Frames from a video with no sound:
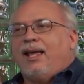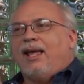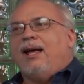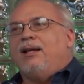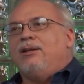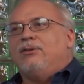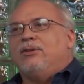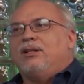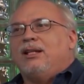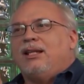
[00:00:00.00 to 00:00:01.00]
And
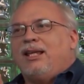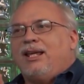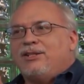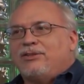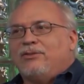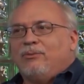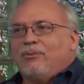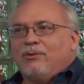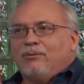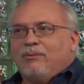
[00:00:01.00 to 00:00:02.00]
he's
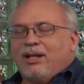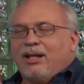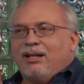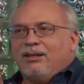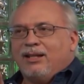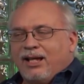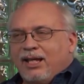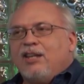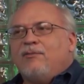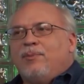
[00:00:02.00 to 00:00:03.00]

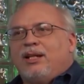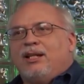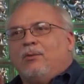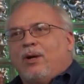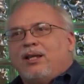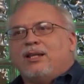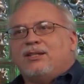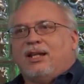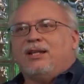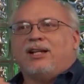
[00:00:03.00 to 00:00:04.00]
naive, but in a way that
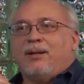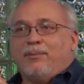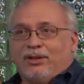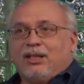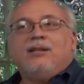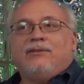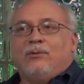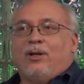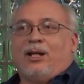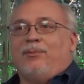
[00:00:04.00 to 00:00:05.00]
says, I believe in
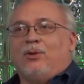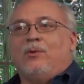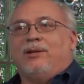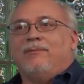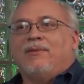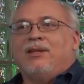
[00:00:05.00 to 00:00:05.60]
what I'm doing.